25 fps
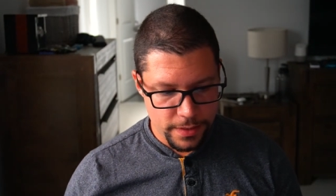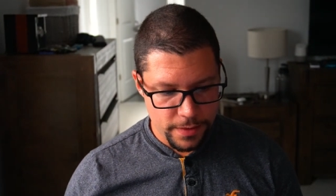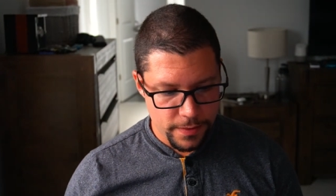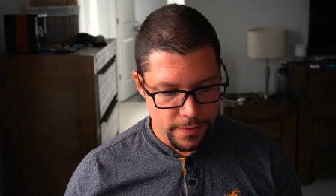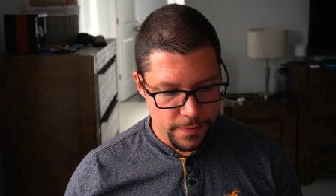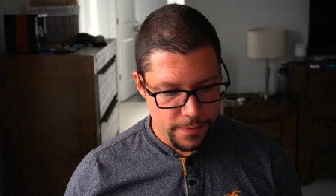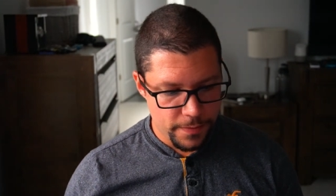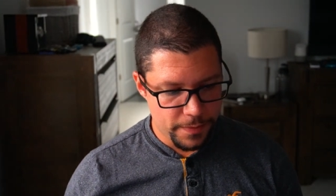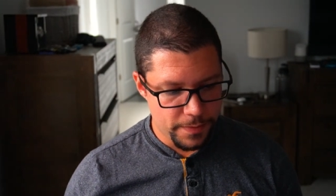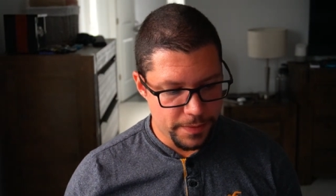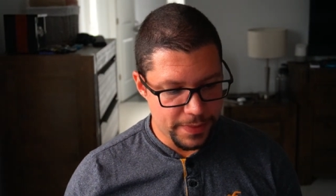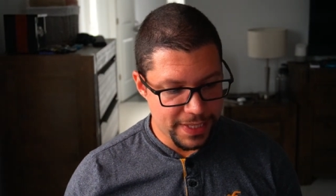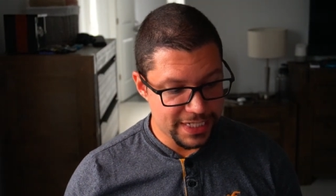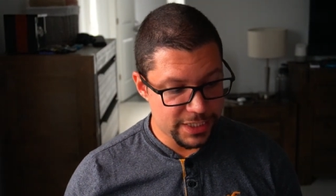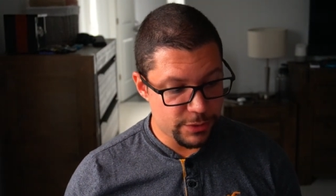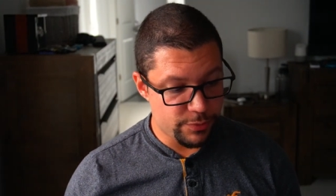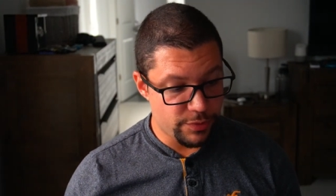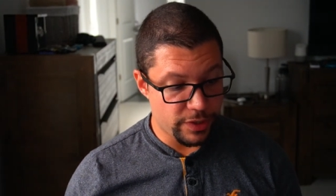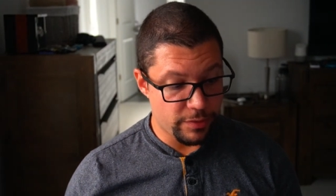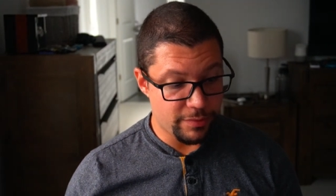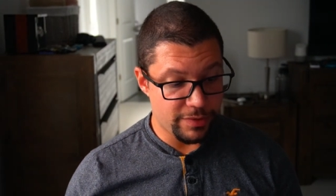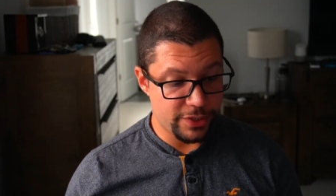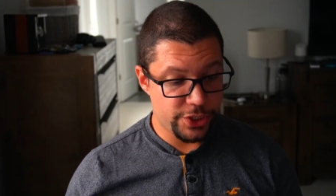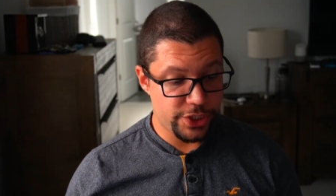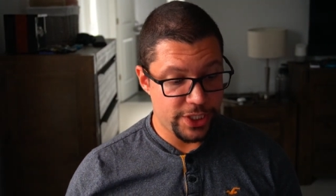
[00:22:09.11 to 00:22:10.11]
that's pretty
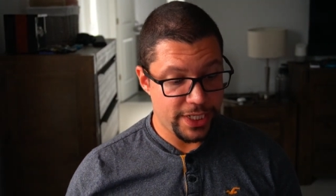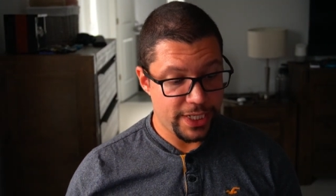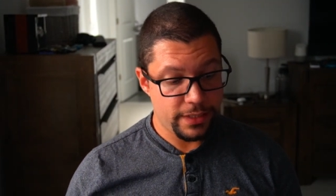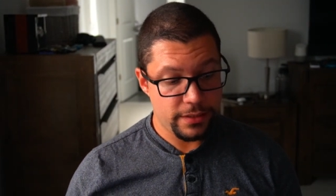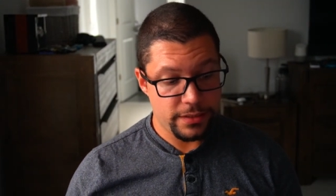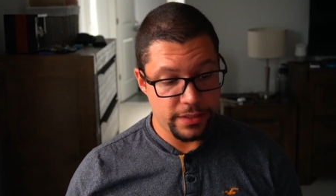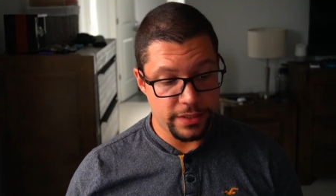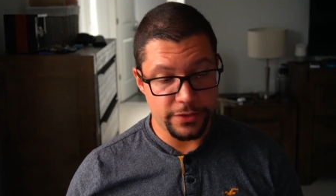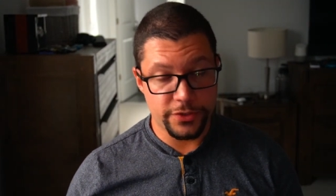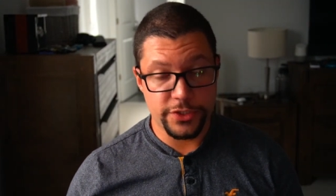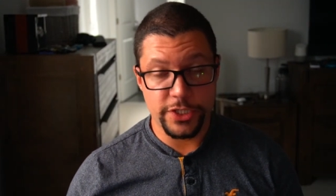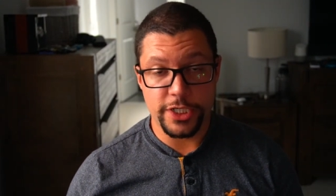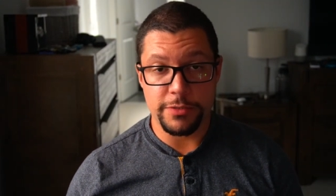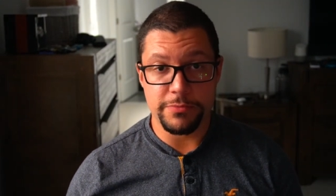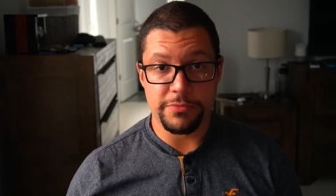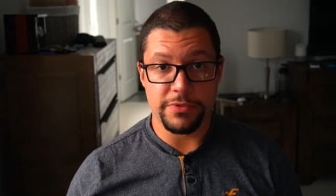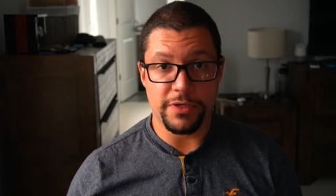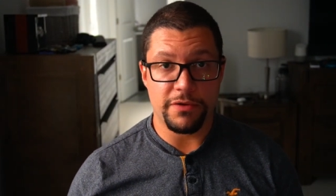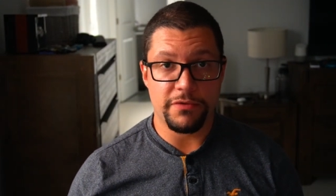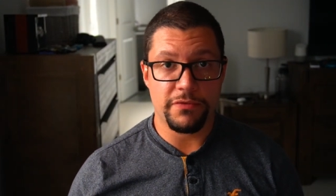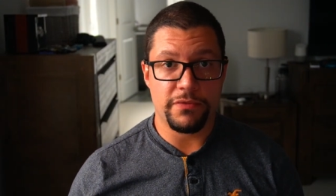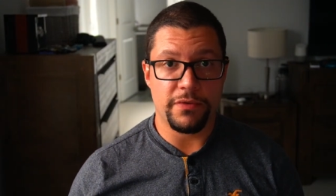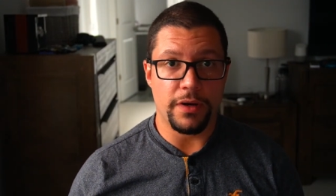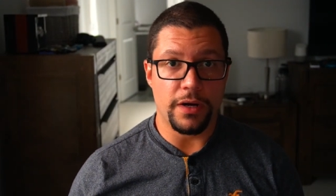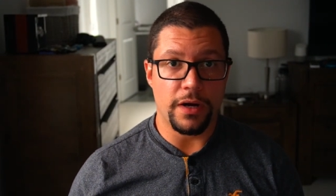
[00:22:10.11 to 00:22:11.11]
much it in terms of
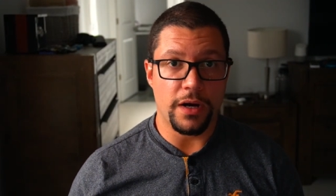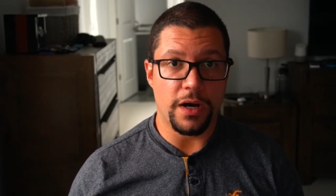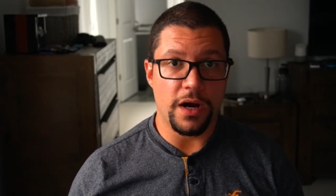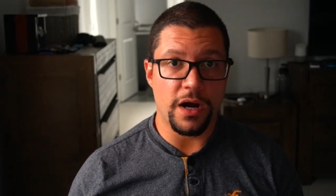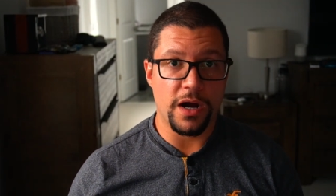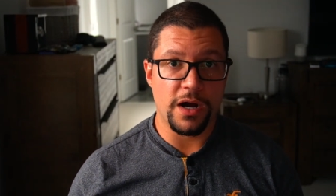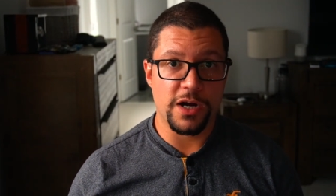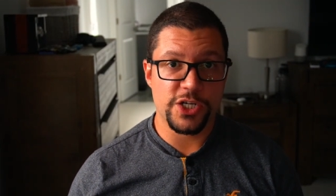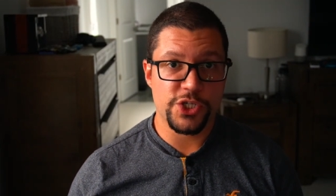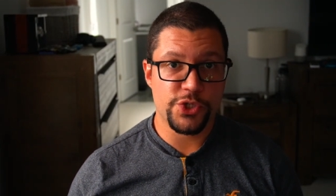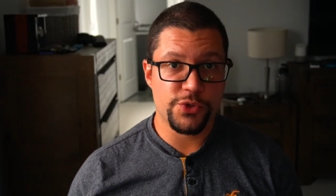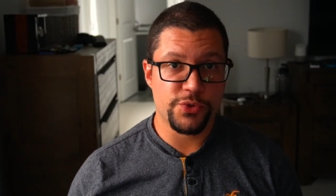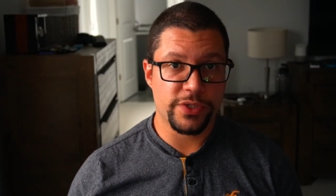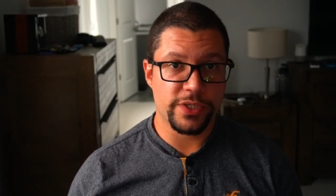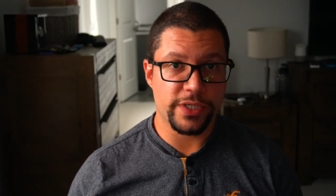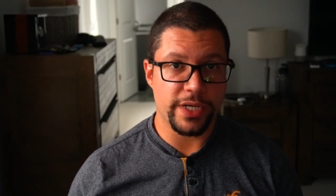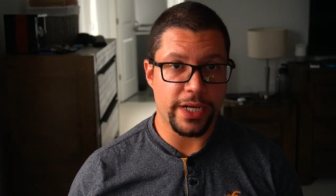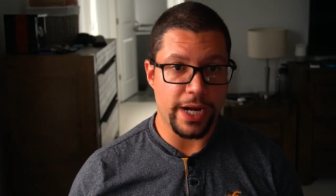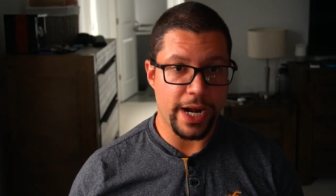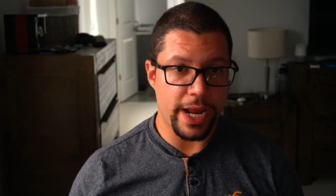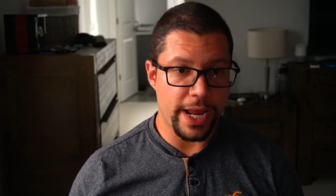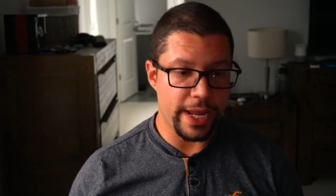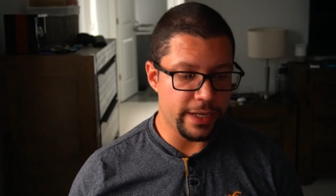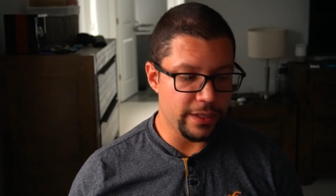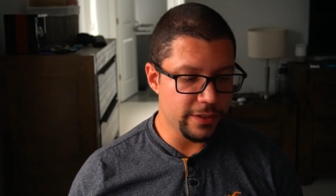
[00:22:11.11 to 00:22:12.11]
uh, hardware that I
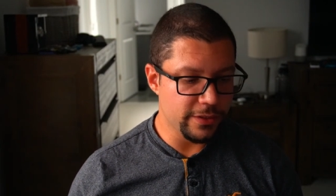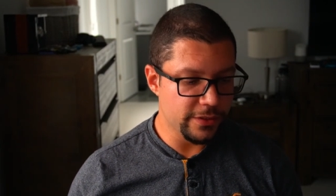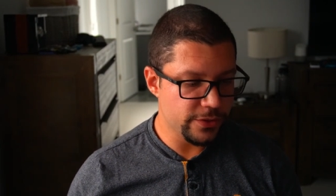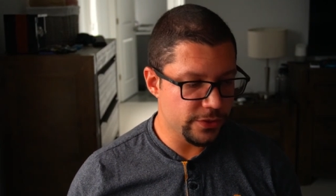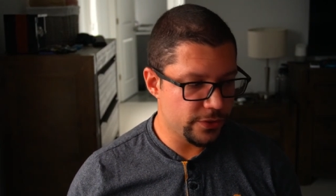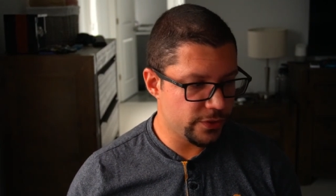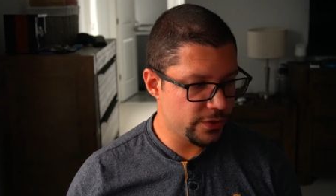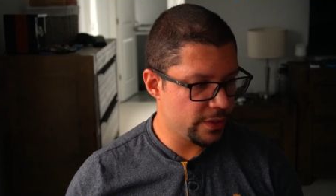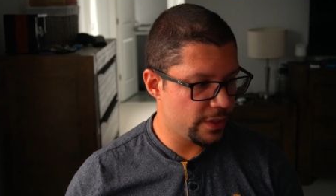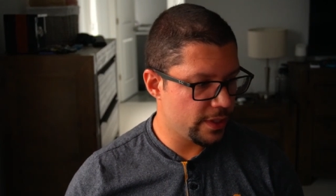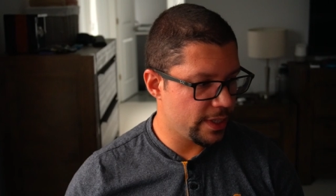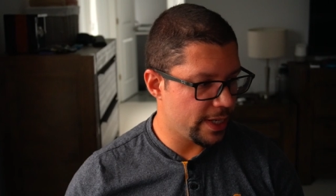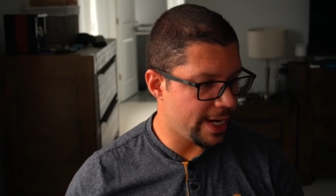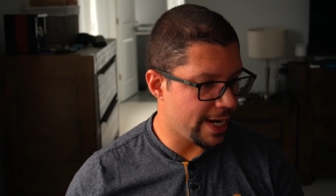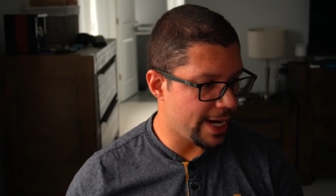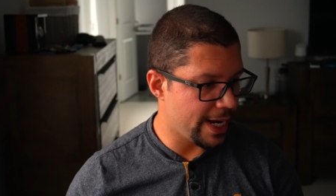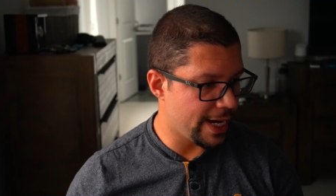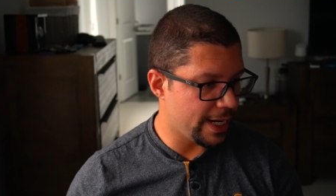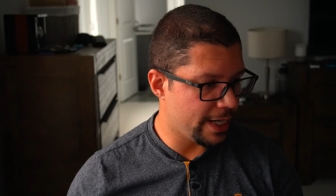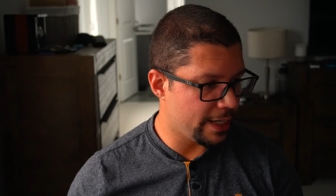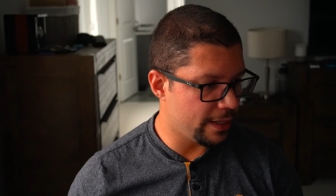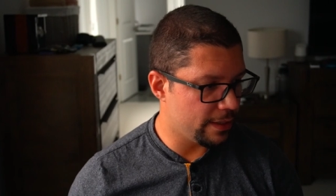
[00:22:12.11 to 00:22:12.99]
use and